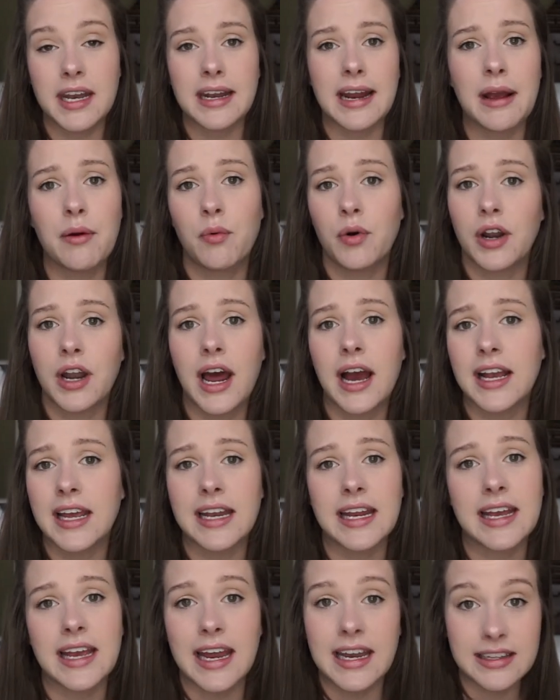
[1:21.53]
and I were not
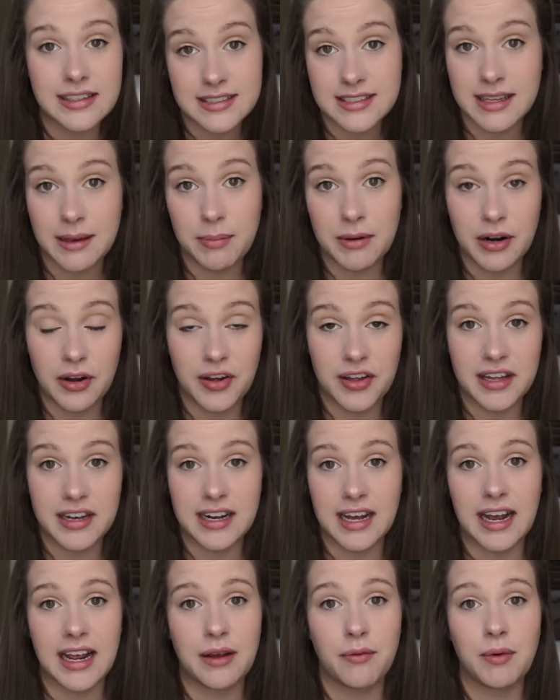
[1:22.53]
getting any sleep at all at
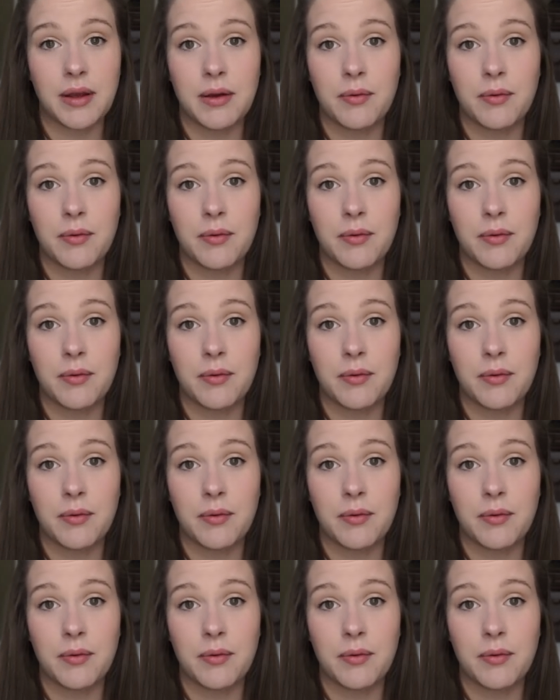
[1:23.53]
night.